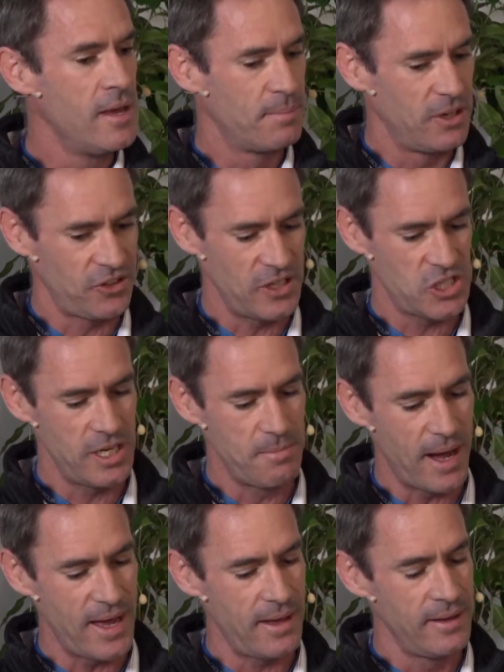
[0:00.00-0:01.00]
But essentially,
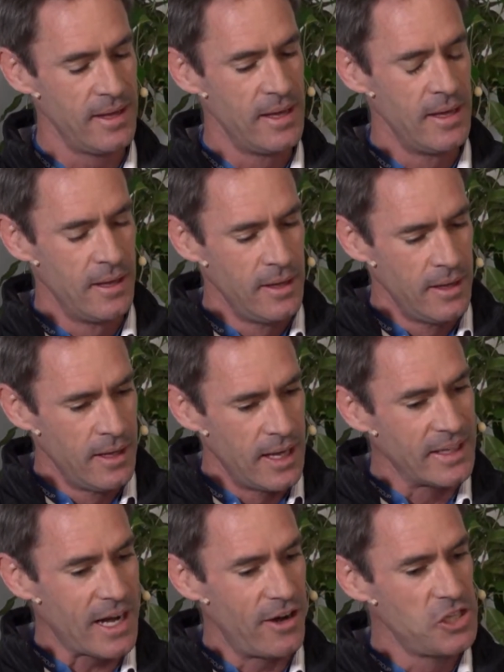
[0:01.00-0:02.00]
by
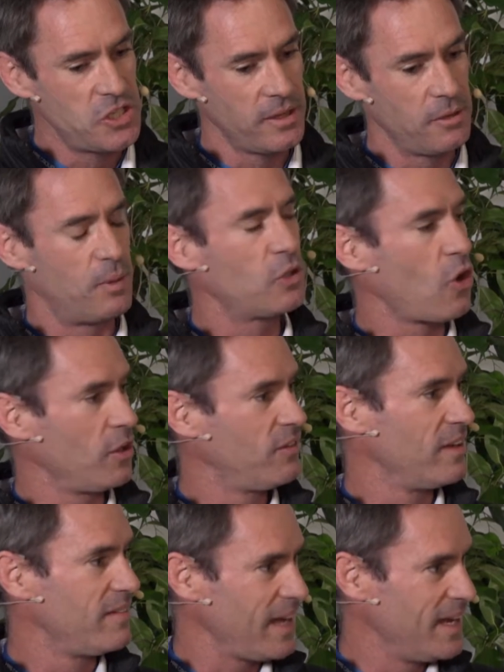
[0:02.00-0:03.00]
encouraging them to put
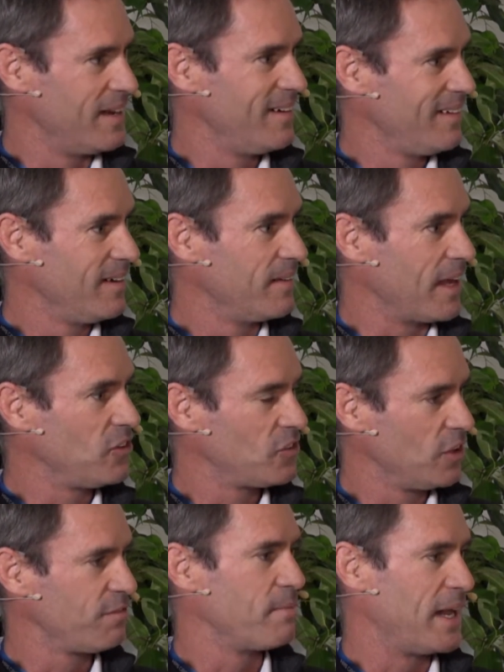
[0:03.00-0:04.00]
content in, they
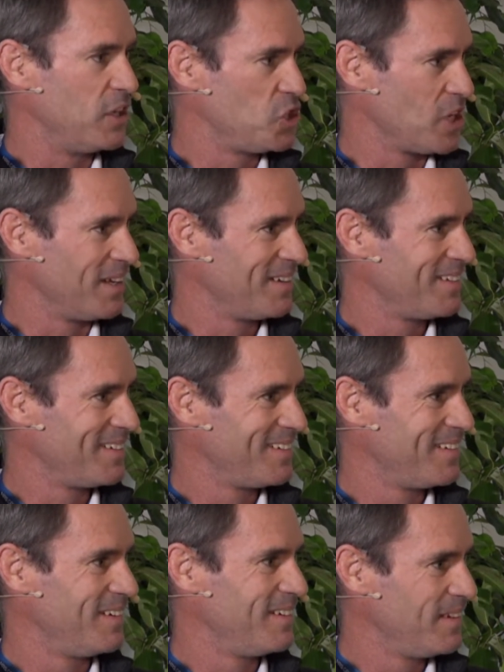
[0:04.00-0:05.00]
self-managing
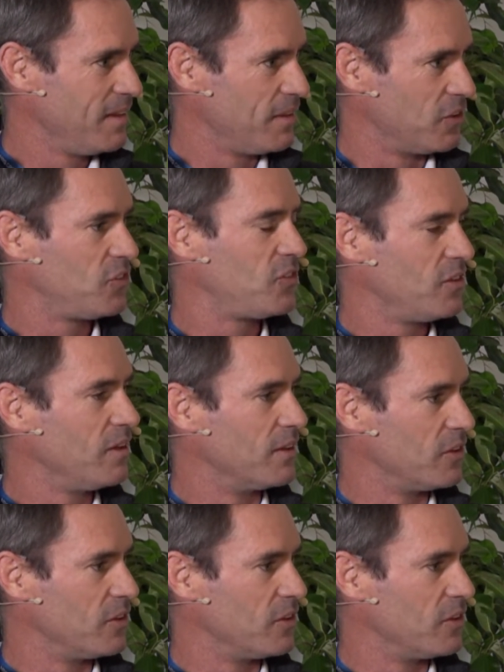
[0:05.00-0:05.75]
this